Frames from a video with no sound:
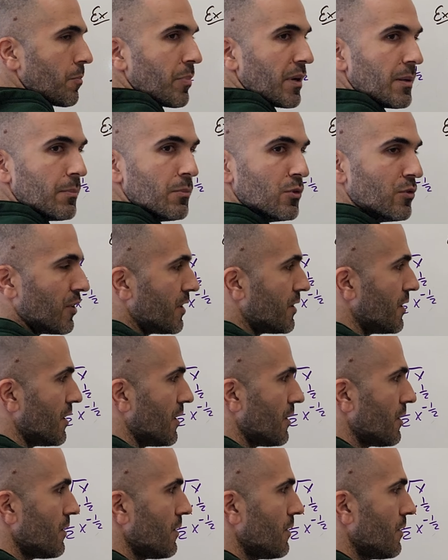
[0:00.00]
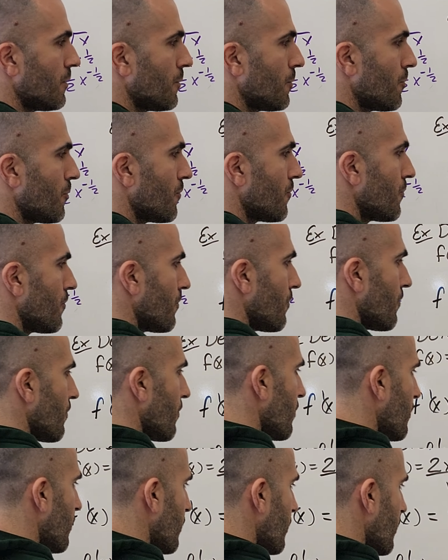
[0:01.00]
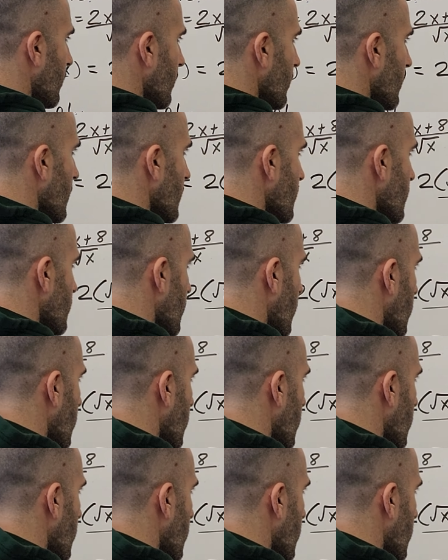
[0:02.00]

a big move right there. This is